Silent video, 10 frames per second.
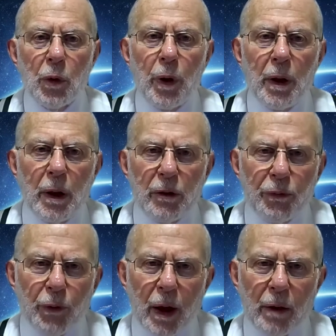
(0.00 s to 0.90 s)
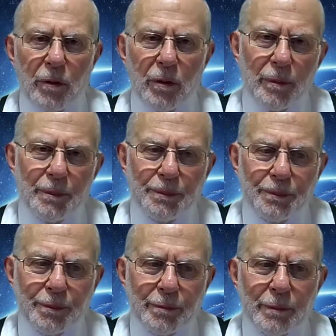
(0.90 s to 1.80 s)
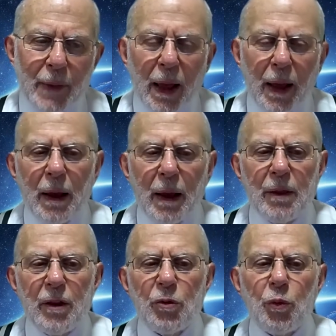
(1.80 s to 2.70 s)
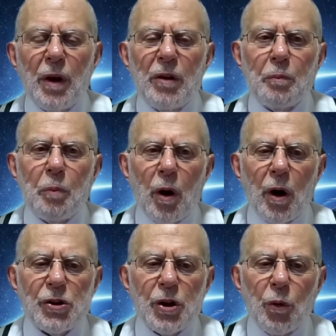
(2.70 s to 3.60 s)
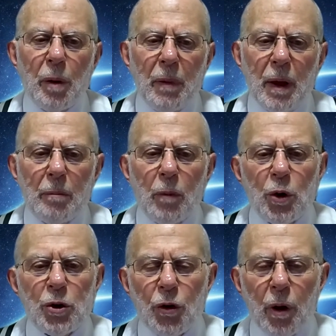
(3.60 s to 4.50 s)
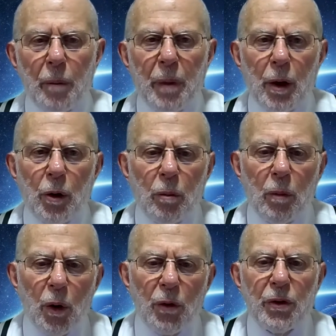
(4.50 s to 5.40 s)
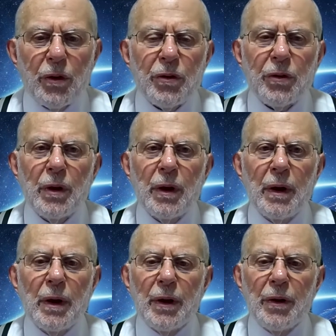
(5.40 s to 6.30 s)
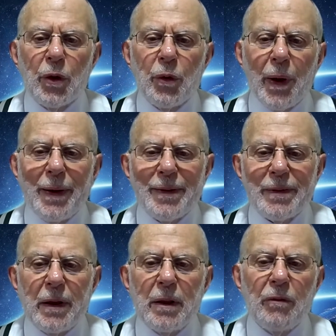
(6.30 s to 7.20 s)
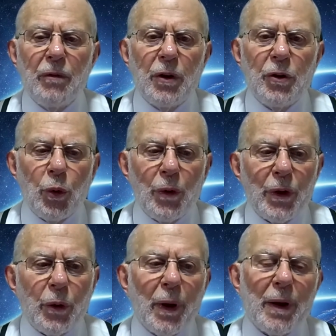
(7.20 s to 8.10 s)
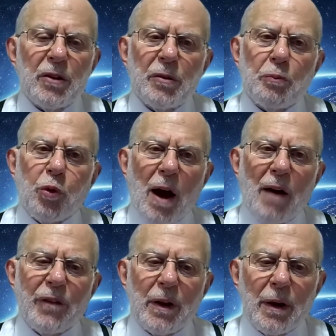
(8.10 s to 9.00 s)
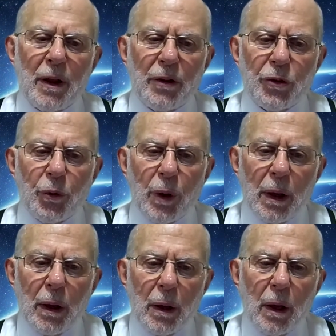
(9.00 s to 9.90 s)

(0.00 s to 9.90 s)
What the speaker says: Greetings, friends. In this week's Parsha, we meet Moshe Rabbeinu, Moses, the greatest individual and the greatest prophet in history.